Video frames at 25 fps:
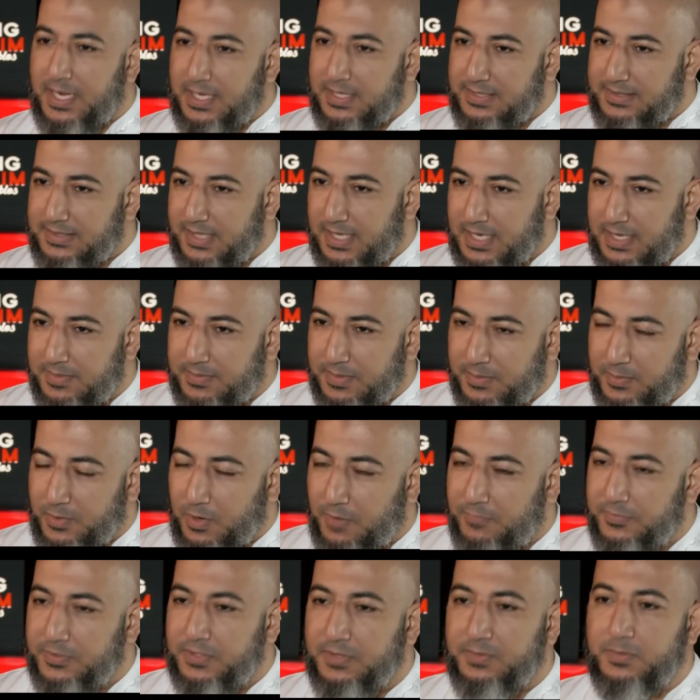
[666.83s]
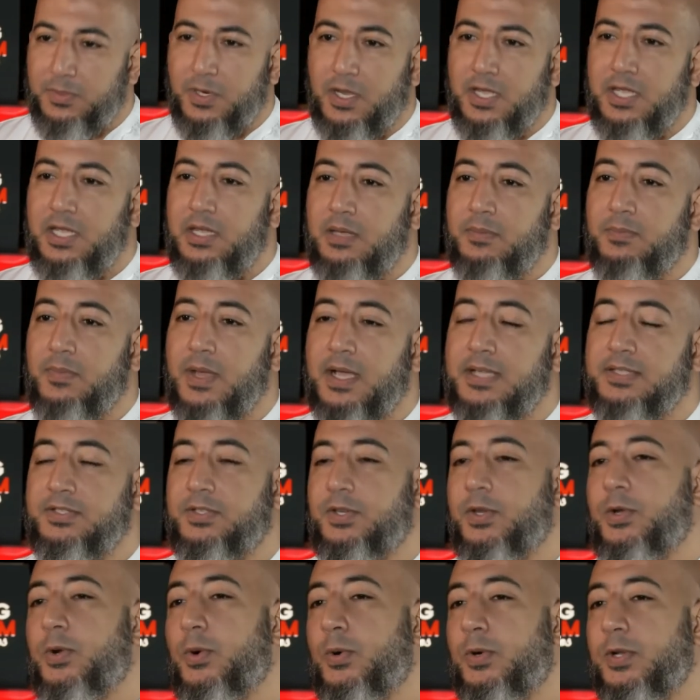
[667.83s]
alayhi salam, the Prophet Ibrahim,
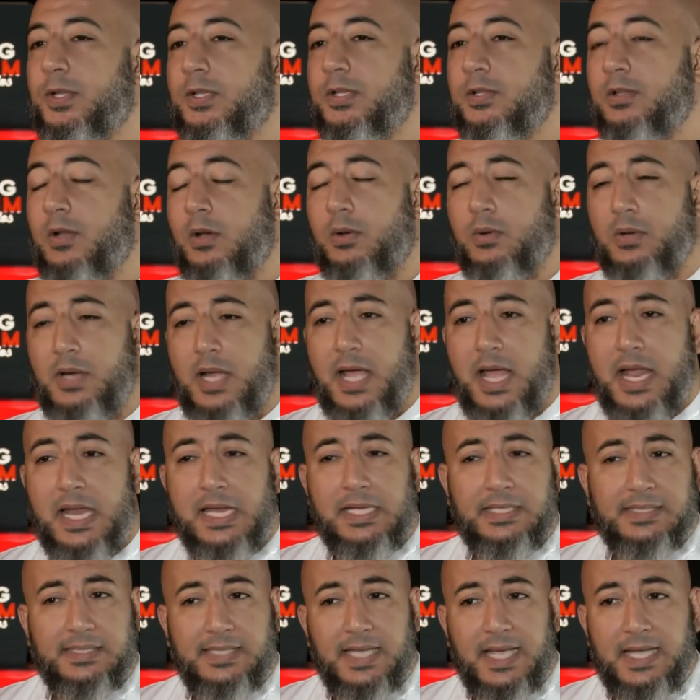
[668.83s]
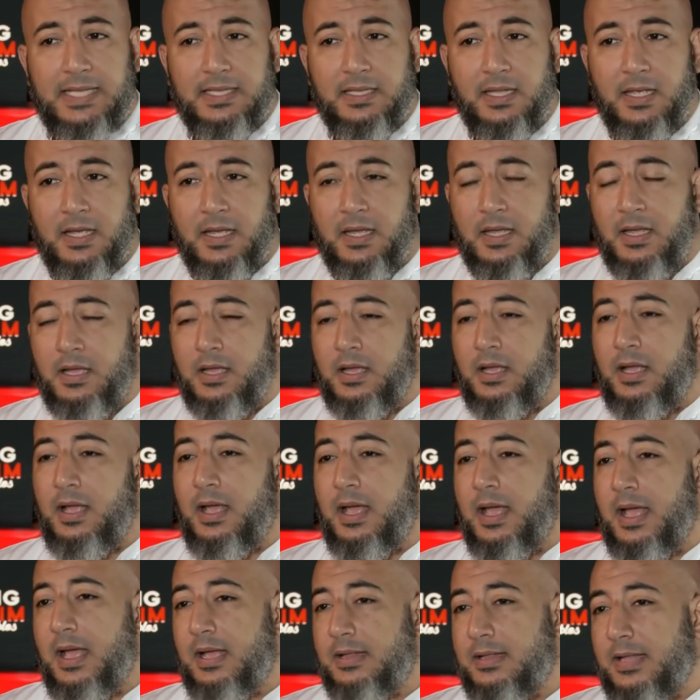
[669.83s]
as recorded in the Quran, he said
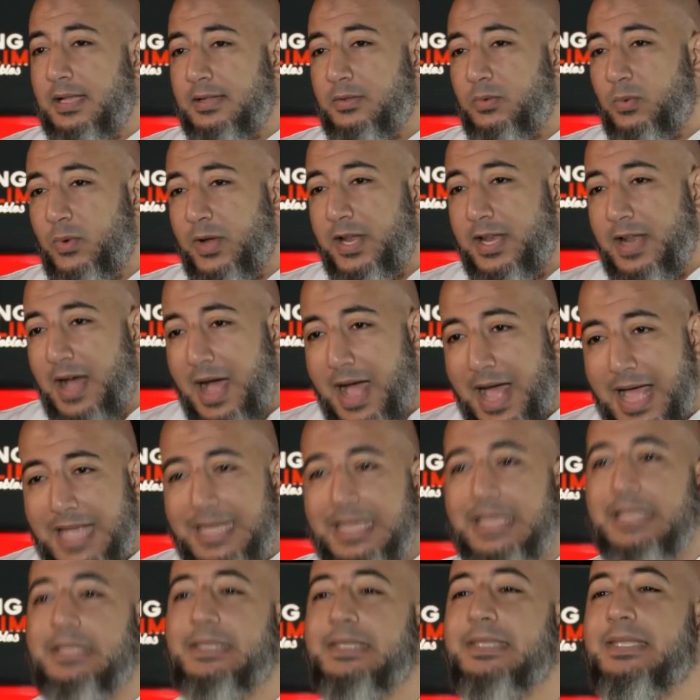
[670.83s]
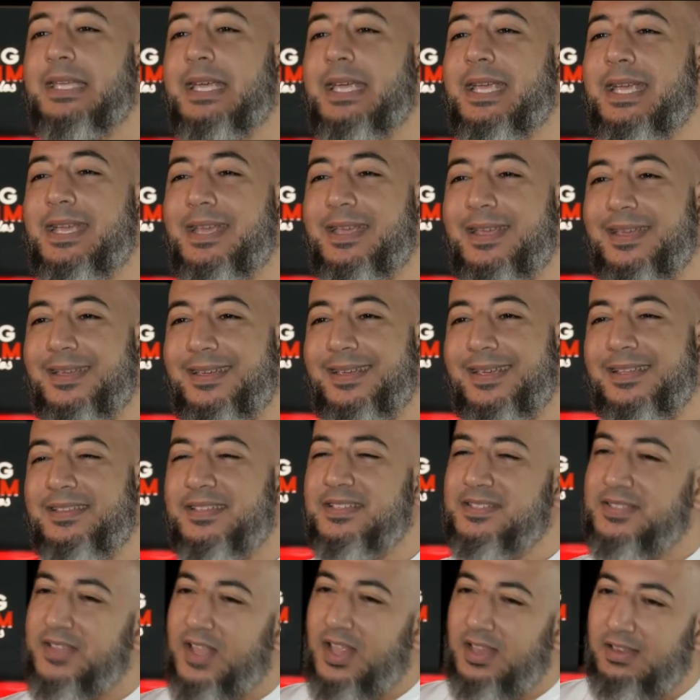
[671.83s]
that when I get sick, it
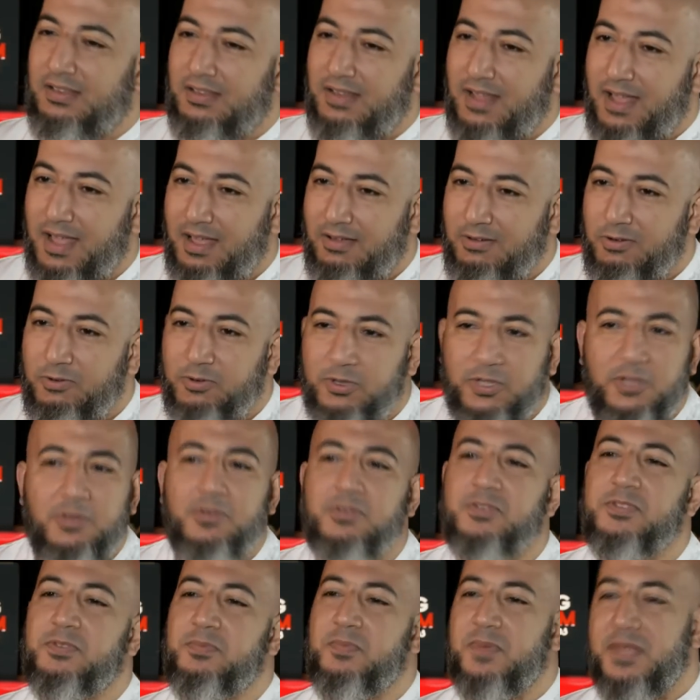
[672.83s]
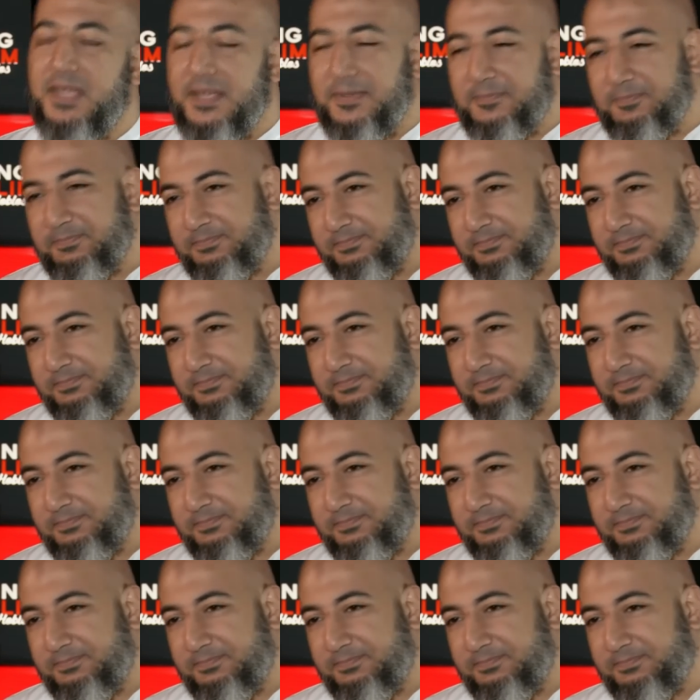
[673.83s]
is Allah who cures me.